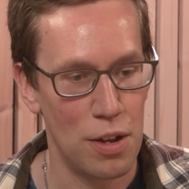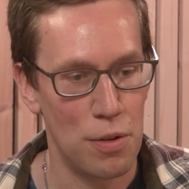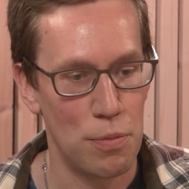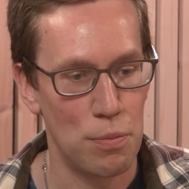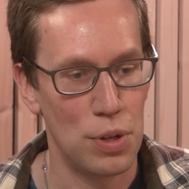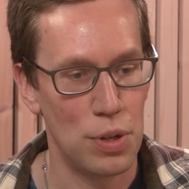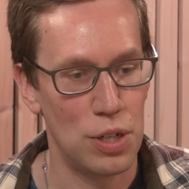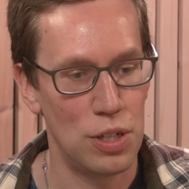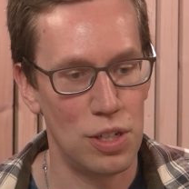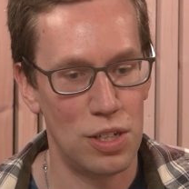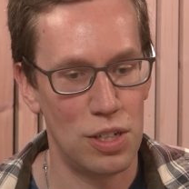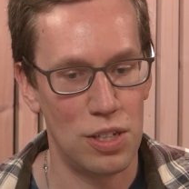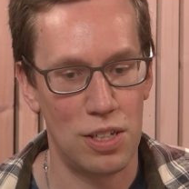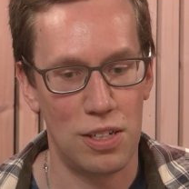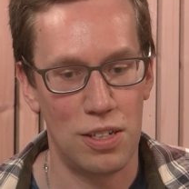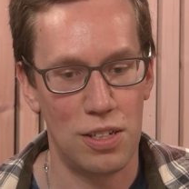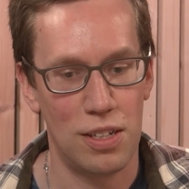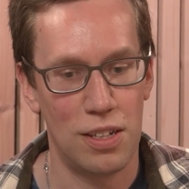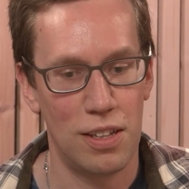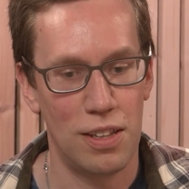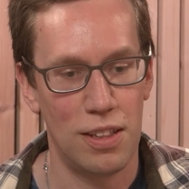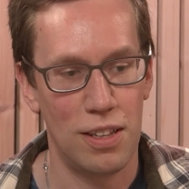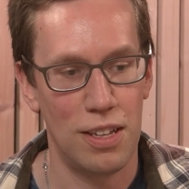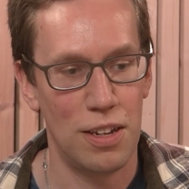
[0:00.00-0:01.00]
but just
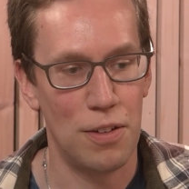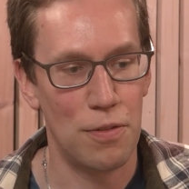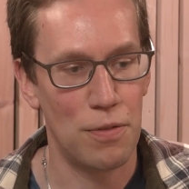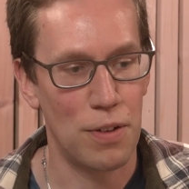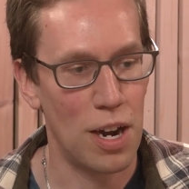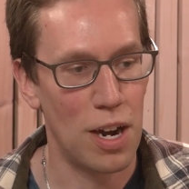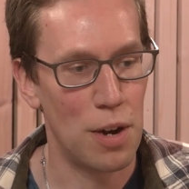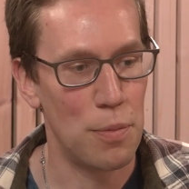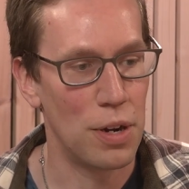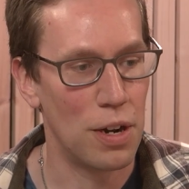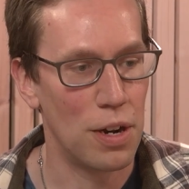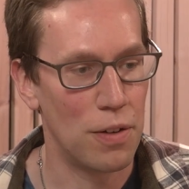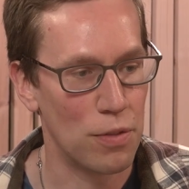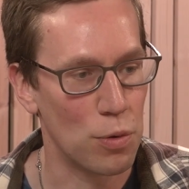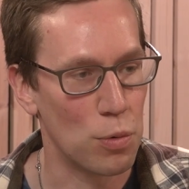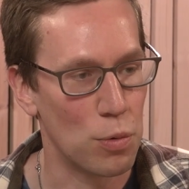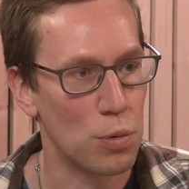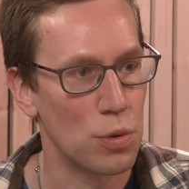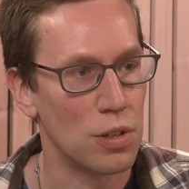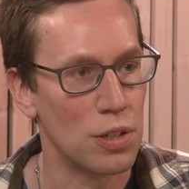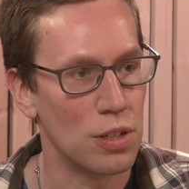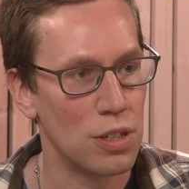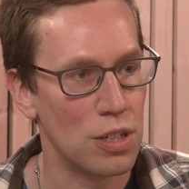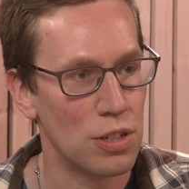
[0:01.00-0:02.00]
the environment of the
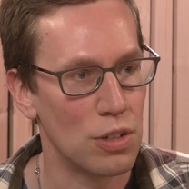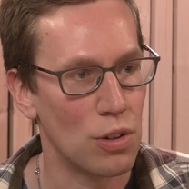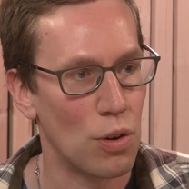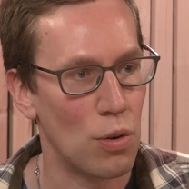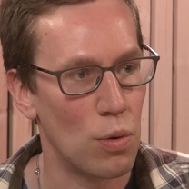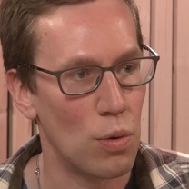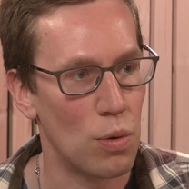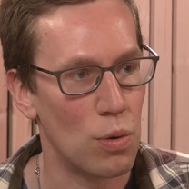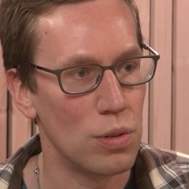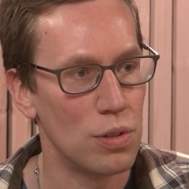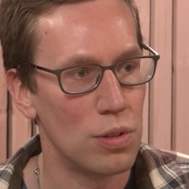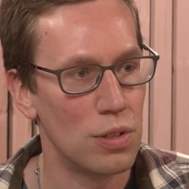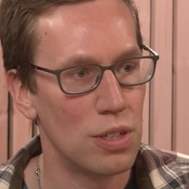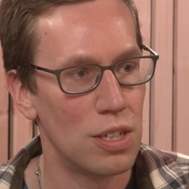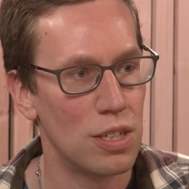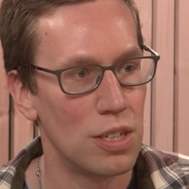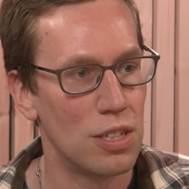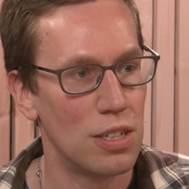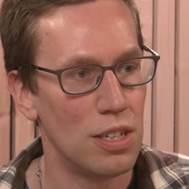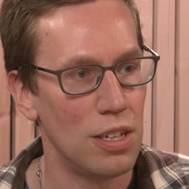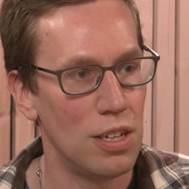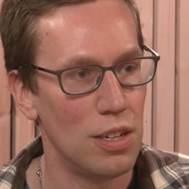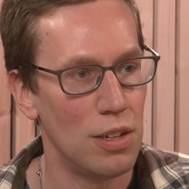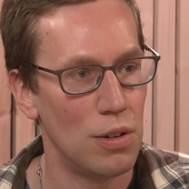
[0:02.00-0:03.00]
world as a whole to
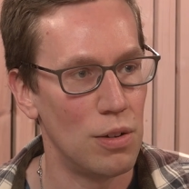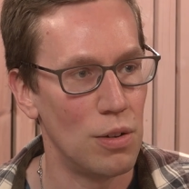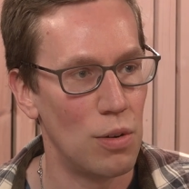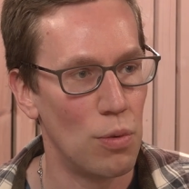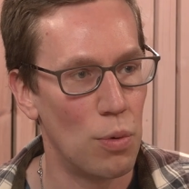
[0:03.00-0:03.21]
see mm-hmm.